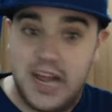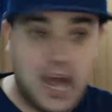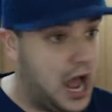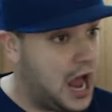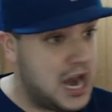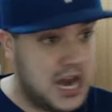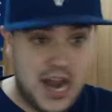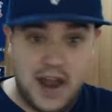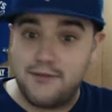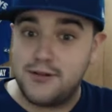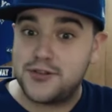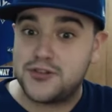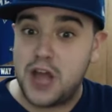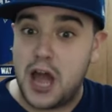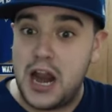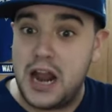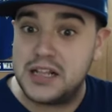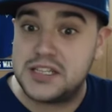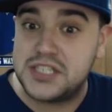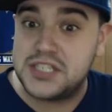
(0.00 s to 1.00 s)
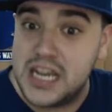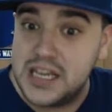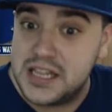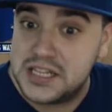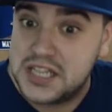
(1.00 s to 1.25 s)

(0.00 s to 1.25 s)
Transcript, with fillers: I never thought I'd see the